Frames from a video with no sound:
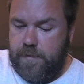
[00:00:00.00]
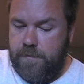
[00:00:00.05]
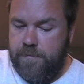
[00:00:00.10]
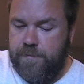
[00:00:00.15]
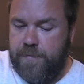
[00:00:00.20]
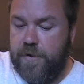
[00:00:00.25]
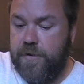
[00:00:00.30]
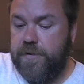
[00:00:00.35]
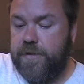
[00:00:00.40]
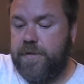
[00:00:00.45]

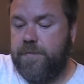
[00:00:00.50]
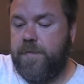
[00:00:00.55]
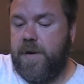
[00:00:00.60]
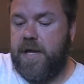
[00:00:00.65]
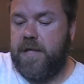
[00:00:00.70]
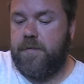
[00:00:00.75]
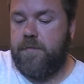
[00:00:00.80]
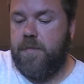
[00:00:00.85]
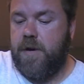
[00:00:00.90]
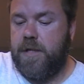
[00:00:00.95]
Birthed
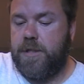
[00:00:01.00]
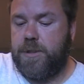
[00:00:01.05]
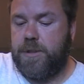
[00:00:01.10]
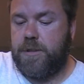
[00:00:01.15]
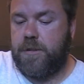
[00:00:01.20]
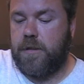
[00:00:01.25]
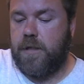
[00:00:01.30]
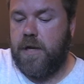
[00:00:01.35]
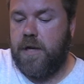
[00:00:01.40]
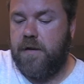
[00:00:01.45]
by the
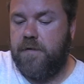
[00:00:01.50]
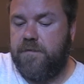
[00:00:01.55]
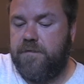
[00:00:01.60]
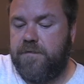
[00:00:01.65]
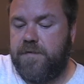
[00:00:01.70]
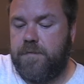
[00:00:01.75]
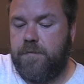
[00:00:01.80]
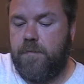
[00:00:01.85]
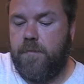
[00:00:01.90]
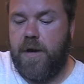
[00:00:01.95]
much
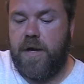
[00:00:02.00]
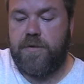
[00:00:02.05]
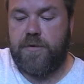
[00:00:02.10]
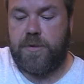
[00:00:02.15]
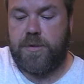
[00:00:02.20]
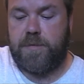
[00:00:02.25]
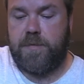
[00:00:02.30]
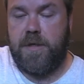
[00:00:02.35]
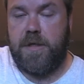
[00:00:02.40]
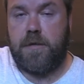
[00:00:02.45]
loved
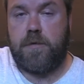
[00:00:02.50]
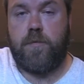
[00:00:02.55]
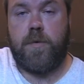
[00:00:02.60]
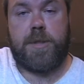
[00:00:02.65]
Mother's Milk,